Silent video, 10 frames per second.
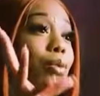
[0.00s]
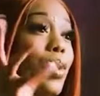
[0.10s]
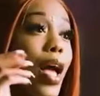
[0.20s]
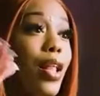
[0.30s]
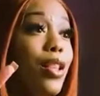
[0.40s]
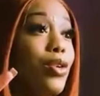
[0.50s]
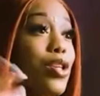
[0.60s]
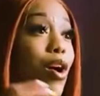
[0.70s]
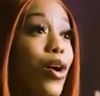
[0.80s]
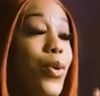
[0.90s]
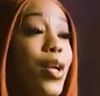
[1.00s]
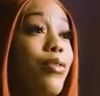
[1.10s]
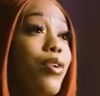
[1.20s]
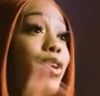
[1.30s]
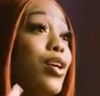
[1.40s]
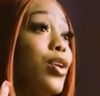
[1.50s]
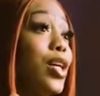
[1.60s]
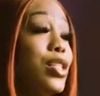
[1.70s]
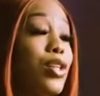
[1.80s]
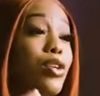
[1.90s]
we had a little talk or whatever.
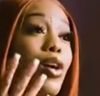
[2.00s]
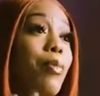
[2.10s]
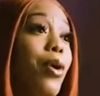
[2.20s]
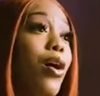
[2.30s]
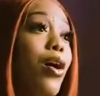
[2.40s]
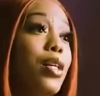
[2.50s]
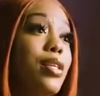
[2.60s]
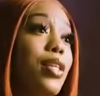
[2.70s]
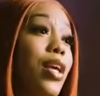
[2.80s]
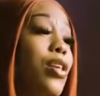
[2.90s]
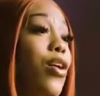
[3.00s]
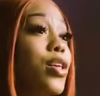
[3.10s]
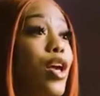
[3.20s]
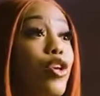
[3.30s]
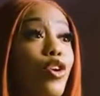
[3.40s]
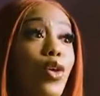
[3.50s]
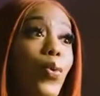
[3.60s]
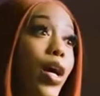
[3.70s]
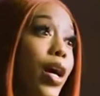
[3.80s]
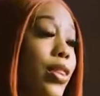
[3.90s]
He started talking about all these things. Oh, yeah, you're the
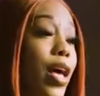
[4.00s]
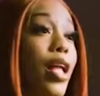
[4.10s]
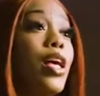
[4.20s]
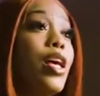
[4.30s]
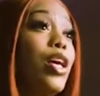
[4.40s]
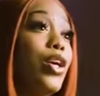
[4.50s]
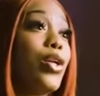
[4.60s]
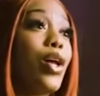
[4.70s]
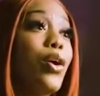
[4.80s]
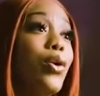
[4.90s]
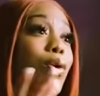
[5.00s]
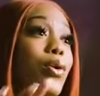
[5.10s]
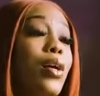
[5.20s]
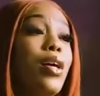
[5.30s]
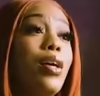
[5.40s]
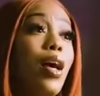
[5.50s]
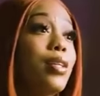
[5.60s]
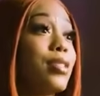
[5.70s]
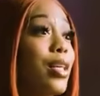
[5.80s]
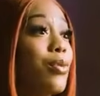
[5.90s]
one that, you know,
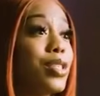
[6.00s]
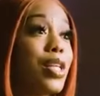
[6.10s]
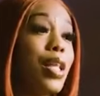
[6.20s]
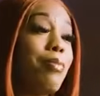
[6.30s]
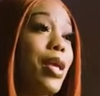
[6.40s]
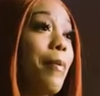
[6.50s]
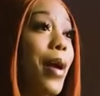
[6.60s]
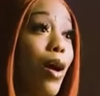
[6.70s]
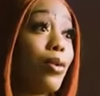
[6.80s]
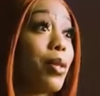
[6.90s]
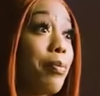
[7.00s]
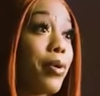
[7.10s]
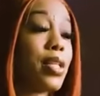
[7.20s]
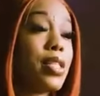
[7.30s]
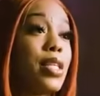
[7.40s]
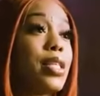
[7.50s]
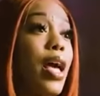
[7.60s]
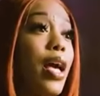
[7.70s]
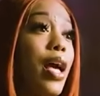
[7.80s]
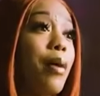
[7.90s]
I seen was telling me about the prince. He's
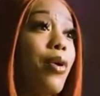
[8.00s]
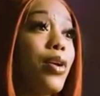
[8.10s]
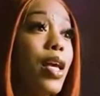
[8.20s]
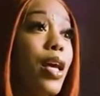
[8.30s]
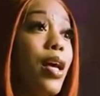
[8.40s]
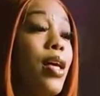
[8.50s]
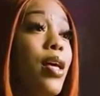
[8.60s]
like, oh, yeah,